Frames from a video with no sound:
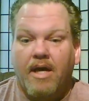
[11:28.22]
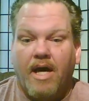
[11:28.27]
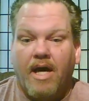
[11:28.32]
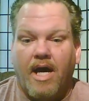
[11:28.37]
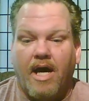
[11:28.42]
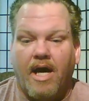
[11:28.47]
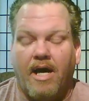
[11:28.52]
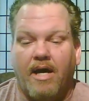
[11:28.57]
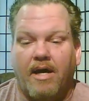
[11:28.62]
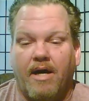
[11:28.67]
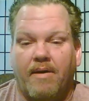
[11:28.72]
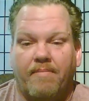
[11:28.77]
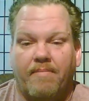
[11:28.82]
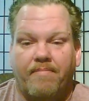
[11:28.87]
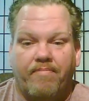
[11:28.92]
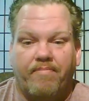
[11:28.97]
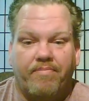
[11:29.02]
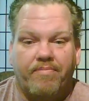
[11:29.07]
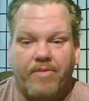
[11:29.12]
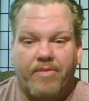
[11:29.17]

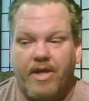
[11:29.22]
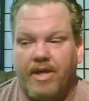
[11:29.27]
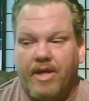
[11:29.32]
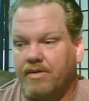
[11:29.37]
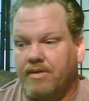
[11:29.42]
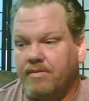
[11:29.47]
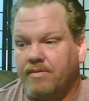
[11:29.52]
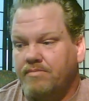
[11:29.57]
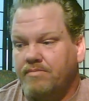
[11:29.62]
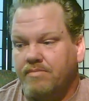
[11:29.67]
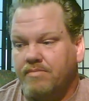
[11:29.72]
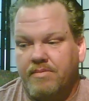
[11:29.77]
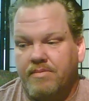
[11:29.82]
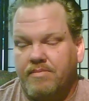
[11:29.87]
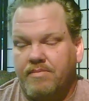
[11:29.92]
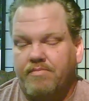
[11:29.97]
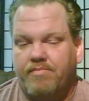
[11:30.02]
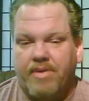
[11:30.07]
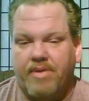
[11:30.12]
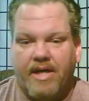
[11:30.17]
Um, you know,
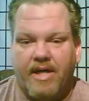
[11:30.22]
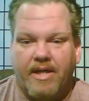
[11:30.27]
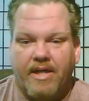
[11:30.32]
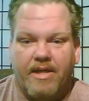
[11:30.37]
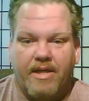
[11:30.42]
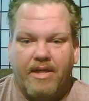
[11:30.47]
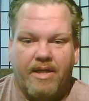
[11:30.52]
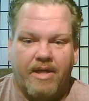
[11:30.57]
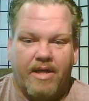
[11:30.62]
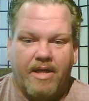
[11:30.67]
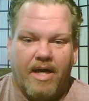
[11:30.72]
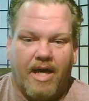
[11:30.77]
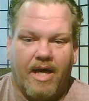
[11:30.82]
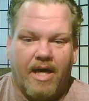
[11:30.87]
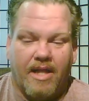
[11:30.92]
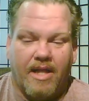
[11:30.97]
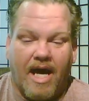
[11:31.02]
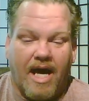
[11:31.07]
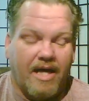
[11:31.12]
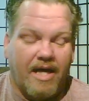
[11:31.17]
but
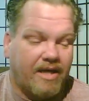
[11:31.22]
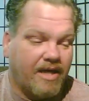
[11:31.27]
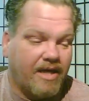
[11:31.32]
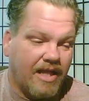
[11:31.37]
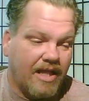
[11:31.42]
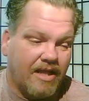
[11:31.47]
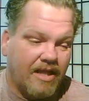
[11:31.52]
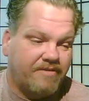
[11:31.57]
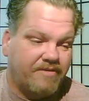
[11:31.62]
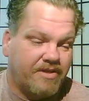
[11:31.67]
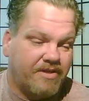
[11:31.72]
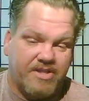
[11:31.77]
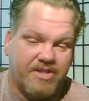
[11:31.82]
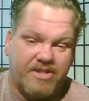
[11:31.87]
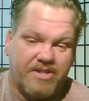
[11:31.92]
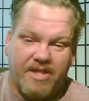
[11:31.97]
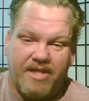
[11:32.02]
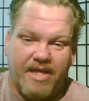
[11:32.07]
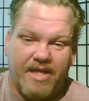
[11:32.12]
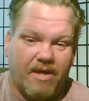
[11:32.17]
I, I love to
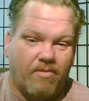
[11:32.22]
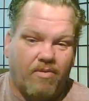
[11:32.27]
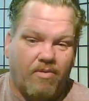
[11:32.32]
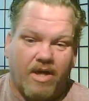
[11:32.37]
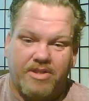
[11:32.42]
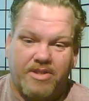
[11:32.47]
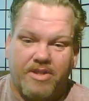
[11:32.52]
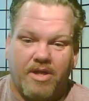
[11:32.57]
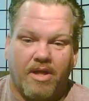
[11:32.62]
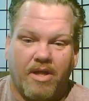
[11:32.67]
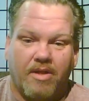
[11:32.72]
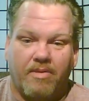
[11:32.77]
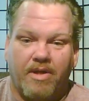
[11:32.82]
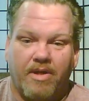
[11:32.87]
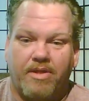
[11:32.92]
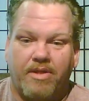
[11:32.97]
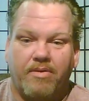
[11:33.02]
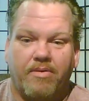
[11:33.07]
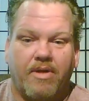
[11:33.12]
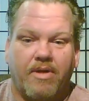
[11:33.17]
just sit down and watch it all the
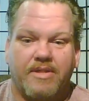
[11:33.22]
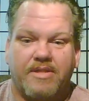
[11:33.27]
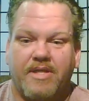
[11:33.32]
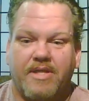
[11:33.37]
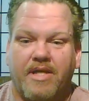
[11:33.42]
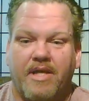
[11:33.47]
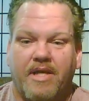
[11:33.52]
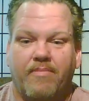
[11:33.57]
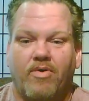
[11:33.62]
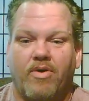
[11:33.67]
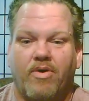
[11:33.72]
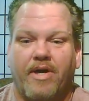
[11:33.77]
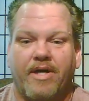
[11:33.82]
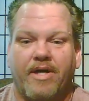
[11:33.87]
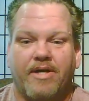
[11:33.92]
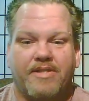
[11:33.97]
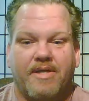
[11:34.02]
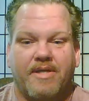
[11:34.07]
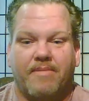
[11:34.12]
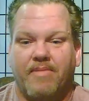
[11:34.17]
way through on Sunday morning
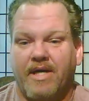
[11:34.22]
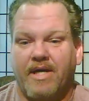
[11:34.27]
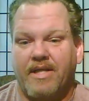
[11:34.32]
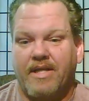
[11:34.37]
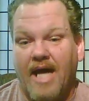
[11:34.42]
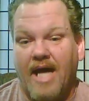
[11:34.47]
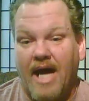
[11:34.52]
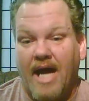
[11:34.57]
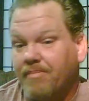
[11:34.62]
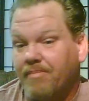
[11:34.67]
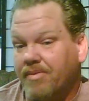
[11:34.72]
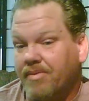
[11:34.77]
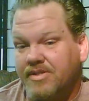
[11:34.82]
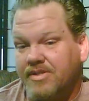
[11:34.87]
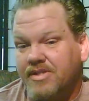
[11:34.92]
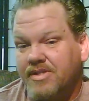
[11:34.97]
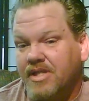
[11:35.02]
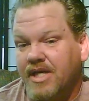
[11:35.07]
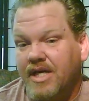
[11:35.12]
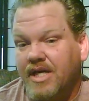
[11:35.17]
or something like that.
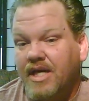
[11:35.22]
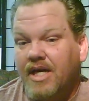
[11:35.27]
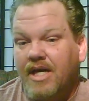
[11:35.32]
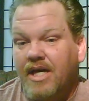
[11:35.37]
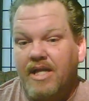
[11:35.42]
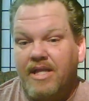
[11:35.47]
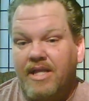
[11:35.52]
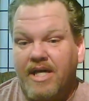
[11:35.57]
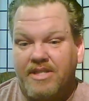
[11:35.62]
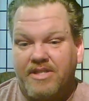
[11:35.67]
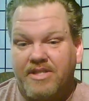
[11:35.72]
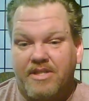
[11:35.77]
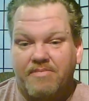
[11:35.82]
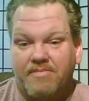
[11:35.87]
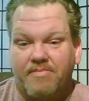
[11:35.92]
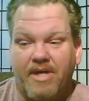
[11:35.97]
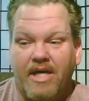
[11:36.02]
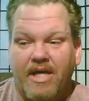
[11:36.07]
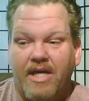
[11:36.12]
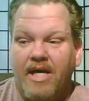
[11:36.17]
Personally, that's just
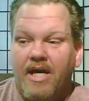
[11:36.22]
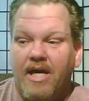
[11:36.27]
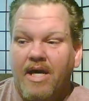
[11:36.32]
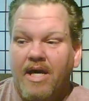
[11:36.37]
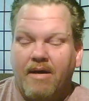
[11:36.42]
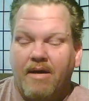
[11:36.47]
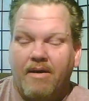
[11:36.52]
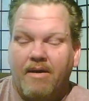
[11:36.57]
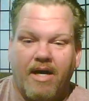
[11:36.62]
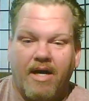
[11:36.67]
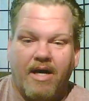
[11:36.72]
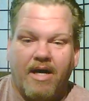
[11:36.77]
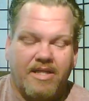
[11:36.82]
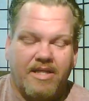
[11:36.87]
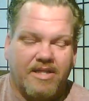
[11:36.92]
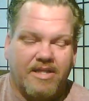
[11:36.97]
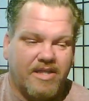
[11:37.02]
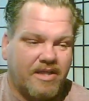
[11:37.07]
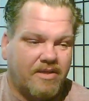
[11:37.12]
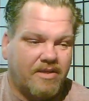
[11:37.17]
me. Uh, I
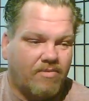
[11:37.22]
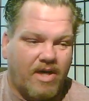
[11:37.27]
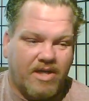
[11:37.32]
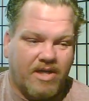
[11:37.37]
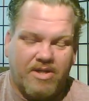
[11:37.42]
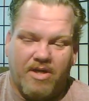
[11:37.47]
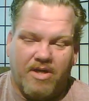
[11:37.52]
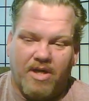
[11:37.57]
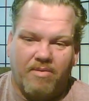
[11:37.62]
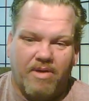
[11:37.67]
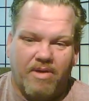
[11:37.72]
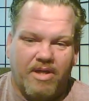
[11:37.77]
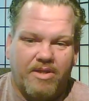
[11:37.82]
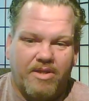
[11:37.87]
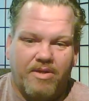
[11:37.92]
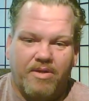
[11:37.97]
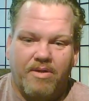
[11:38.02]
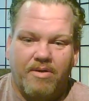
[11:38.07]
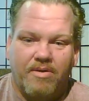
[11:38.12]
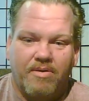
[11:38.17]
just like to watch it all the way
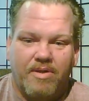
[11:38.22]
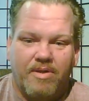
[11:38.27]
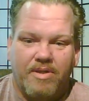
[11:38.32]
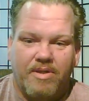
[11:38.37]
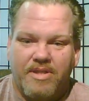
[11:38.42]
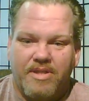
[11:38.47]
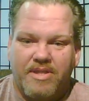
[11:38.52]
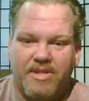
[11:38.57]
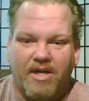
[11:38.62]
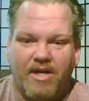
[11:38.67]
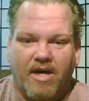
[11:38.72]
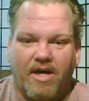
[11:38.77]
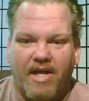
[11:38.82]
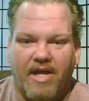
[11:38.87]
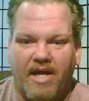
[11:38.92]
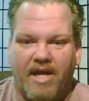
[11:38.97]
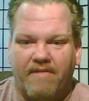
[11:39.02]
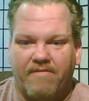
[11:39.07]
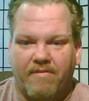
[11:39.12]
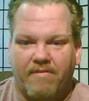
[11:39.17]
through and just get all
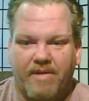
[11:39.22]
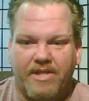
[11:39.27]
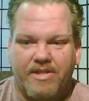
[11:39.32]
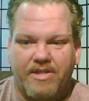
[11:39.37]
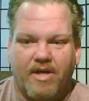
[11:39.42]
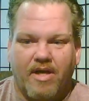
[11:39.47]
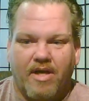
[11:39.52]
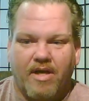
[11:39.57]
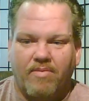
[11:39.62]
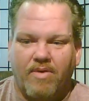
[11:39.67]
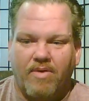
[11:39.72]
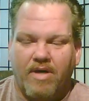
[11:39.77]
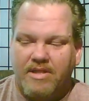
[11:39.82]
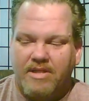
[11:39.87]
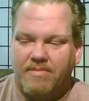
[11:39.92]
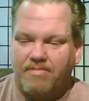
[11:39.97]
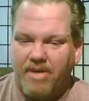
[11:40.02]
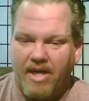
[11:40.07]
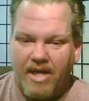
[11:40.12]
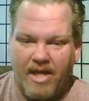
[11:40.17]
that information all at
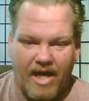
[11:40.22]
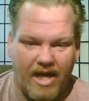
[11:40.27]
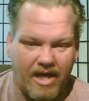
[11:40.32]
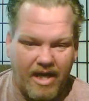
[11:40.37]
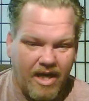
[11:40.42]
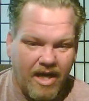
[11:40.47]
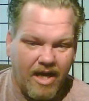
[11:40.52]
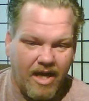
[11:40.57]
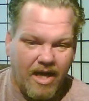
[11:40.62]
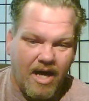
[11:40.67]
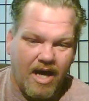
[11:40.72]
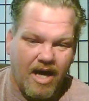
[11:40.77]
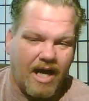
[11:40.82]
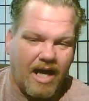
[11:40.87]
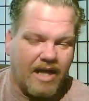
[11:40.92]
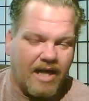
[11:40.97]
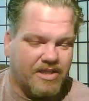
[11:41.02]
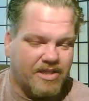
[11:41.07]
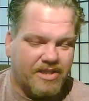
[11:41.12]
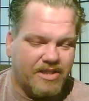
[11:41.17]
once. But hey,
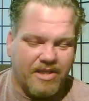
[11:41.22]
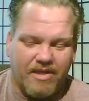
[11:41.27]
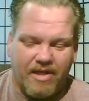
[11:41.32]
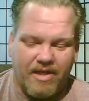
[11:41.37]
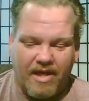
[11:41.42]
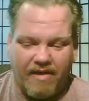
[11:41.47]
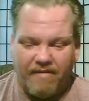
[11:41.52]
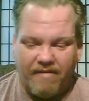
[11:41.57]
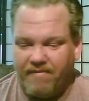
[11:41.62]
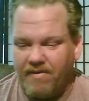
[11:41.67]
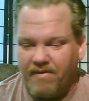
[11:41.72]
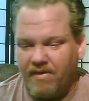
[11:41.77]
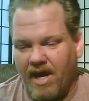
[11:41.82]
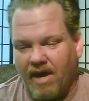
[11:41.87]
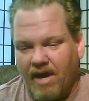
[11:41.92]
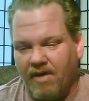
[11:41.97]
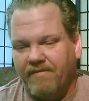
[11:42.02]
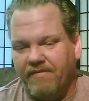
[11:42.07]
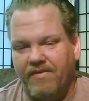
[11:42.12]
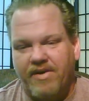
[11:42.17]
I just if
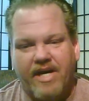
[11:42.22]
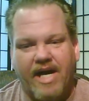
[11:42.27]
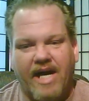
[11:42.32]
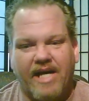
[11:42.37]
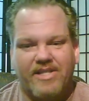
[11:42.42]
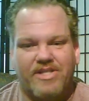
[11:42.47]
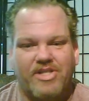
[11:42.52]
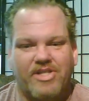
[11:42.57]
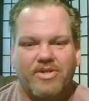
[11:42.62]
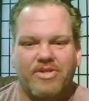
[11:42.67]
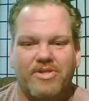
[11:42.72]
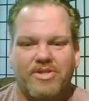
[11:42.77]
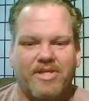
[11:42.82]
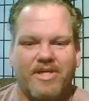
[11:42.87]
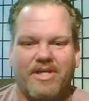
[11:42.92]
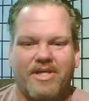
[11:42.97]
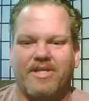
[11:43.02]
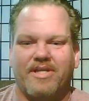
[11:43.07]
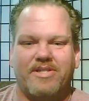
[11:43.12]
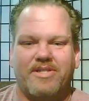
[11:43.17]
however you guys choose
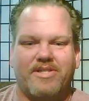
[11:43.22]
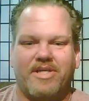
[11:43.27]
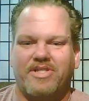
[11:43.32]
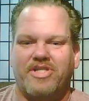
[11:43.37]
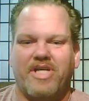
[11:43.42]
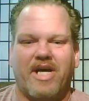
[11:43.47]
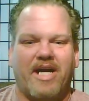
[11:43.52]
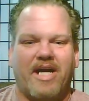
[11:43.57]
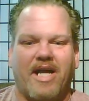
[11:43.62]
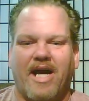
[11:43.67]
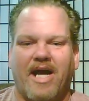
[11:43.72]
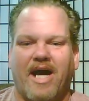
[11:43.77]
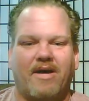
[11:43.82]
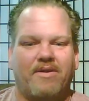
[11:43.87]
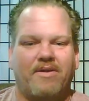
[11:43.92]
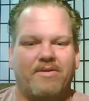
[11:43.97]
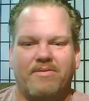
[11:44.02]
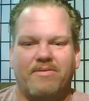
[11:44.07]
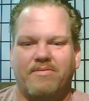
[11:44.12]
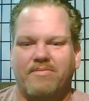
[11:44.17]
to to check it
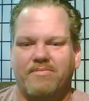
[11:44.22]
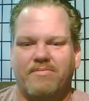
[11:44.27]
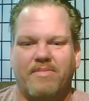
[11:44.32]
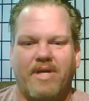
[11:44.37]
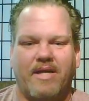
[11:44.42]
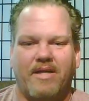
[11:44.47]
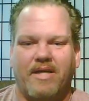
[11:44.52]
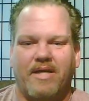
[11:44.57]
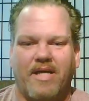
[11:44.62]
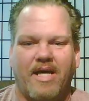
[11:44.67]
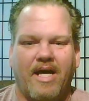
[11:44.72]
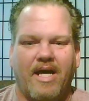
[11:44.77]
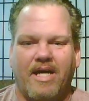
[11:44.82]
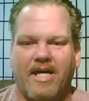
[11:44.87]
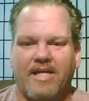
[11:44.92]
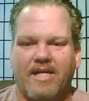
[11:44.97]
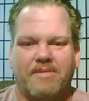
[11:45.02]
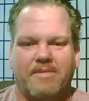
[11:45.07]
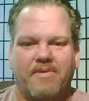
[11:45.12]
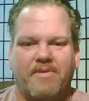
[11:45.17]
out and and
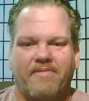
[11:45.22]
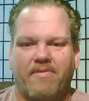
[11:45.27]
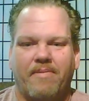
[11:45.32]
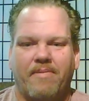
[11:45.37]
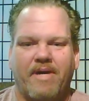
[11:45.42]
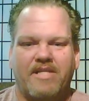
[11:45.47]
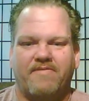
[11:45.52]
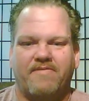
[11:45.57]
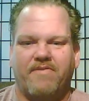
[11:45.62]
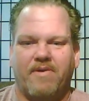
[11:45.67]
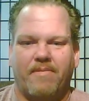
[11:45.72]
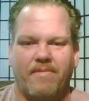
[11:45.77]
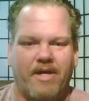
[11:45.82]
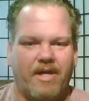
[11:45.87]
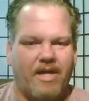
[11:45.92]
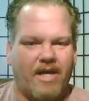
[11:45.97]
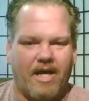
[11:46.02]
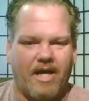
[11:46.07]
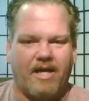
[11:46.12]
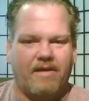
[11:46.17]
and get some information from
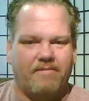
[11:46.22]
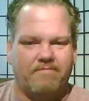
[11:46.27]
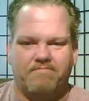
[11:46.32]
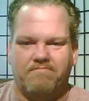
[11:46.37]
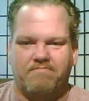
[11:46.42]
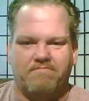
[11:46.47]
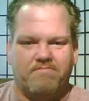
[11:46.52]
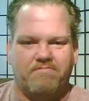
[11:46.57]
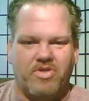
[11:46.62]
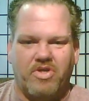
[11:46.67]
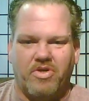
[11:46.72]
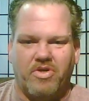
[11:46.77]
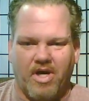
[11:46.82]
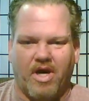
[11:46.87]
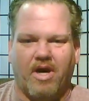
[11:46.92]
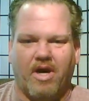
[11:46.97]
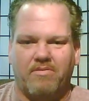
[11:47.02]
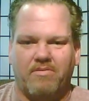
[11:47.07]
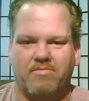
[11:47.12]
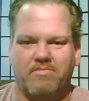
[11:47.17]
it, you
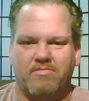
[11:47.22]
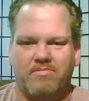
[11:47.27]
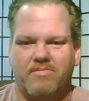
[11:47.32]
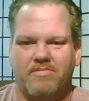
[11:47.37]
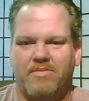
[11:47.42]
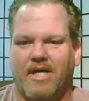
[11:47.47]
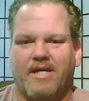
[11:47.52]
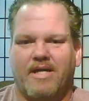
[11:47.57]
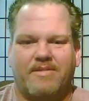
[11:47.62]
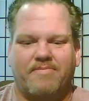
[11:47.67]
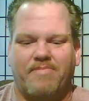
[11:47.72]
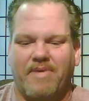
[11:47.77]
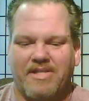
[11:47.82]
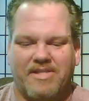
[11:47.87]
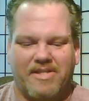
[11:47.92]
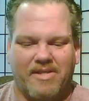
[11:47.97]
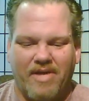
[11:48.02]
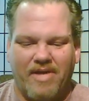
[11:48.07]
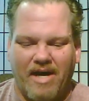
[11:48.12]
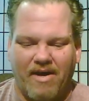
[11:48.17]
go. That's
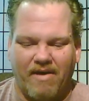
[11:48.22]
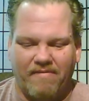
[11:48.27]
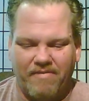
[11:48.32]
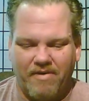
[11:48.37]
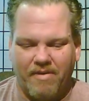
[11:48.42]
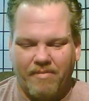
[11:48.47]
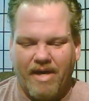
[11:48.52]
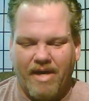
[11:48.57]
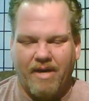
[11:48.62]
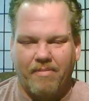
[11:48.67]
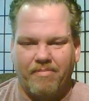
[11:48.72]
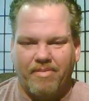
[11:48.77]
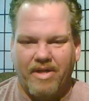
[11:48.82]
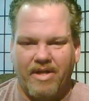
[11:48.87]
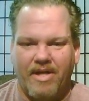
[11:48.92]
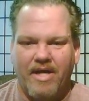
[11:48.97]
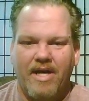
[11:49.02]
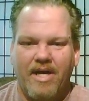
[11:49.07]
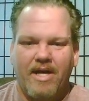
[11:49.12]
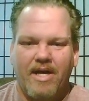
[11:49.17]
basically how I feel about it.
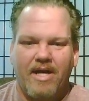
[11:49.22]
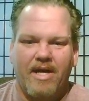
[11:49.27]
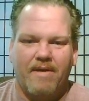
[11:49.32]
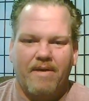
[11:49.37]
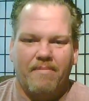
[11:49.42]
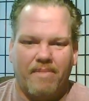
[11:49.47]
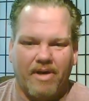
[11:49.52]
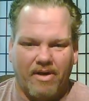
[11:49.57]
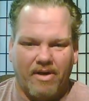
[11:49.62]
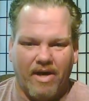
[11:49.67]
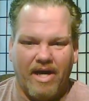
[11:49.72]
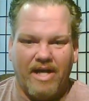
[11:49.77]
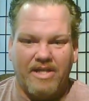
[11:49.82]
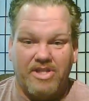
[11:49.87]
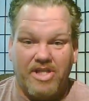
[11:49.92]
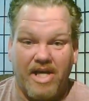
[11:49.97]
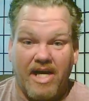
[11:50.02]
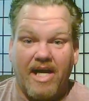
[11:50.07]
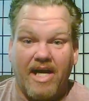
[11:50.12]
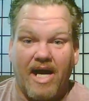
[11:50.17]
But but go ahead
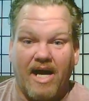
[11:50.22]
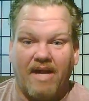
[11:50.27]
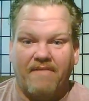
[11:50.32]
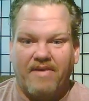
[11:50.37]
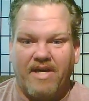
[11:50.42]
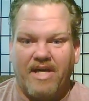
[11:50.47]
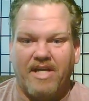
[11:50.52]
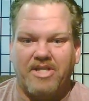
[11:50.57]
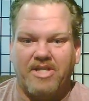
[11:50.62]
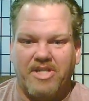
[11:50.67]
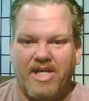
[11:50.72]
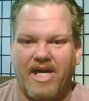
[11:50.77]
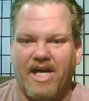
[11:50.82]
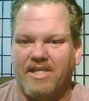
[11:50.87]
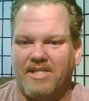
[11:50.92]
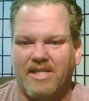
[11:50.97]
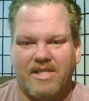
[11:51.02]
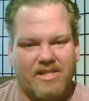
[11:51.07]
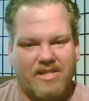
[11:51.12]
and check it out if you get a chance.